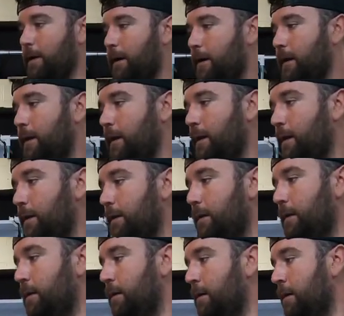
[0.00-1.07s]
got to get
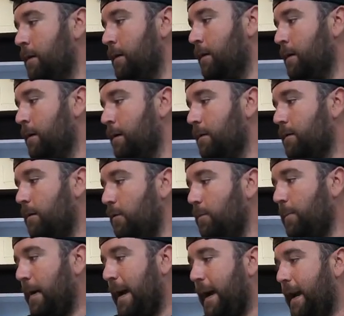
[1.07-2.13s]
2
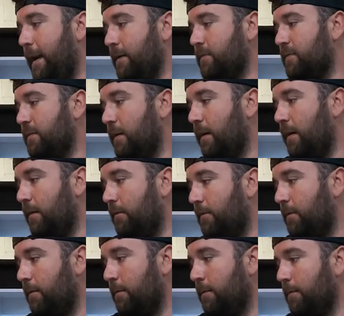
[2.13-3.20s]
packs of
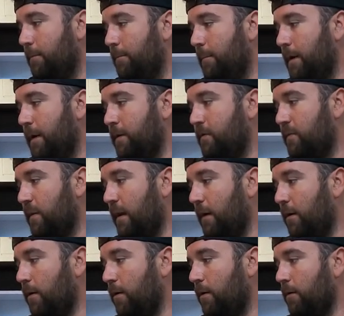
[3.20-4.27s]

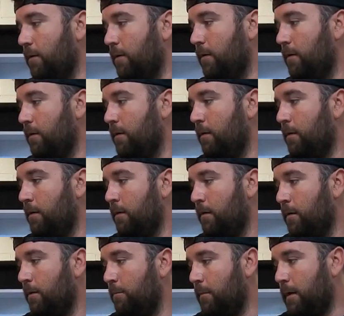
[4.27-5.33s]
Munsingwear.
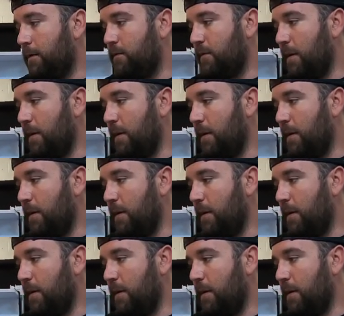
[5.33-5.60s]
I